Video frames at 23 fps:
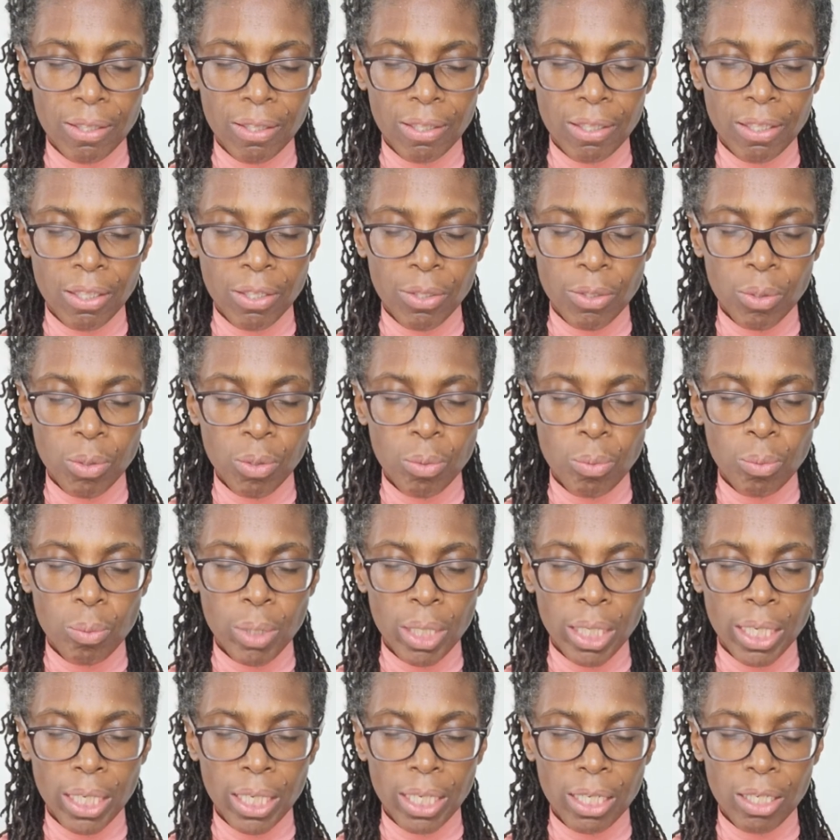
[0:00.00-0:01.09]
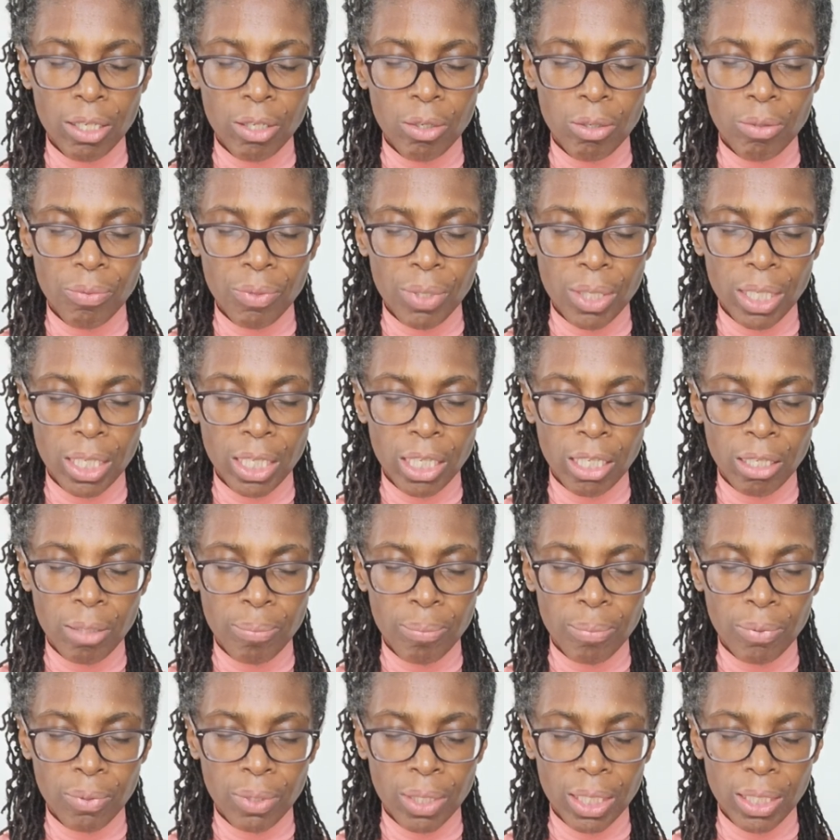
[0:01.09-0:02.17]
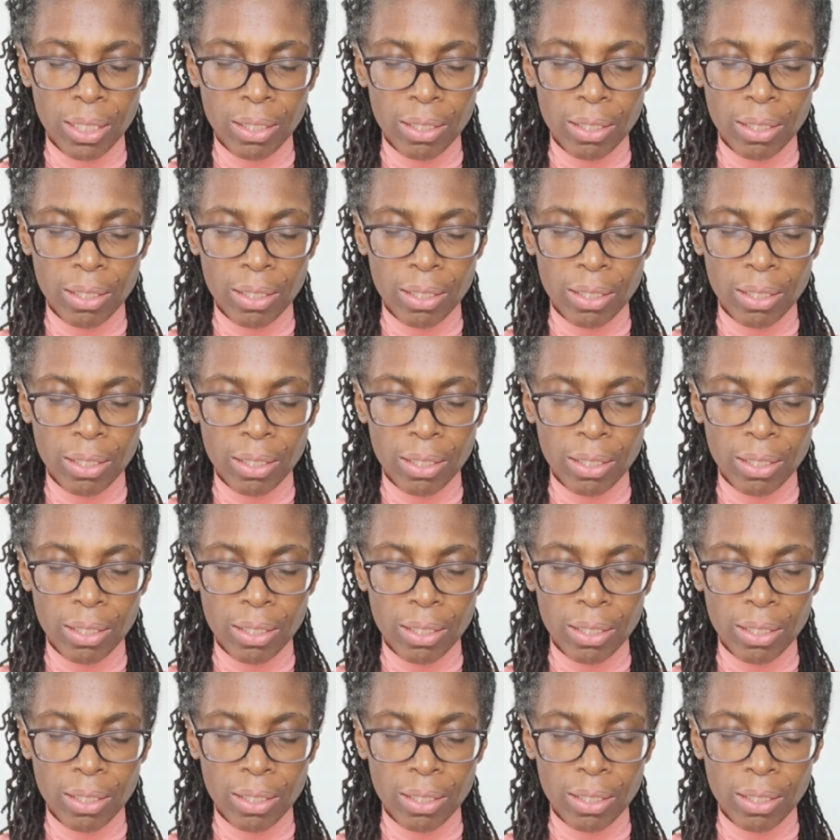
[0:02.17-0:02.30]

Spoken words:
Are you aware of the in-breath?